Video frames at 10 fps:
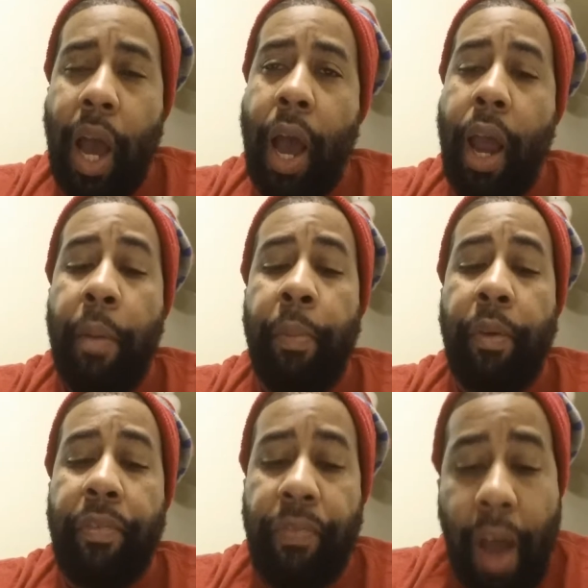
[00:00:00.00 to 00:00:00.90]
I am
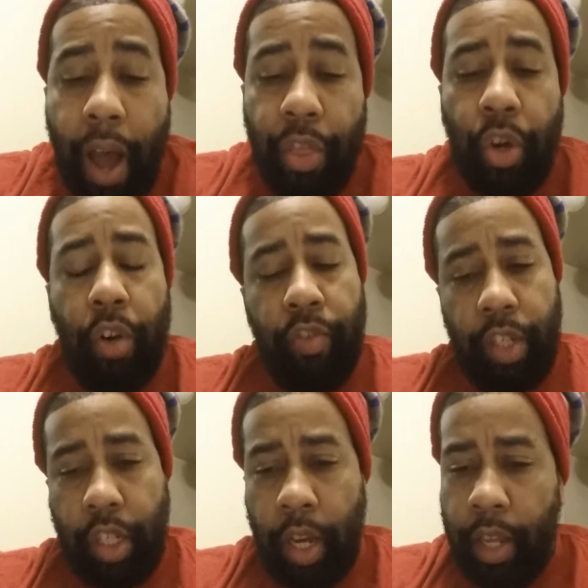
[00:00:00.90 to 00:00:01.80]
the father of a
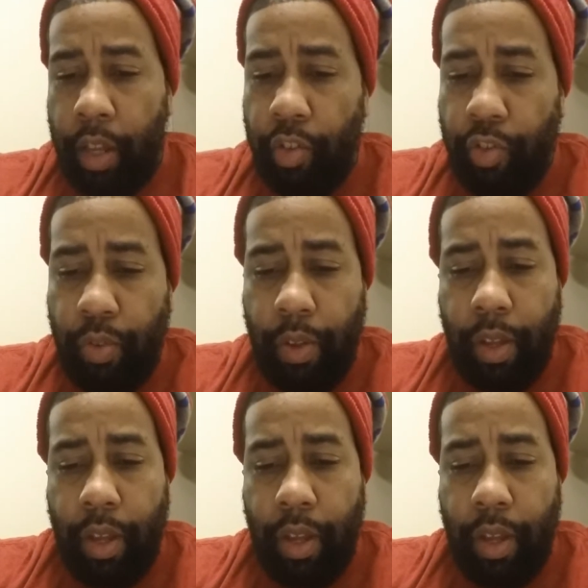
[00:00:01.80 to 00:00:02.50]
slave.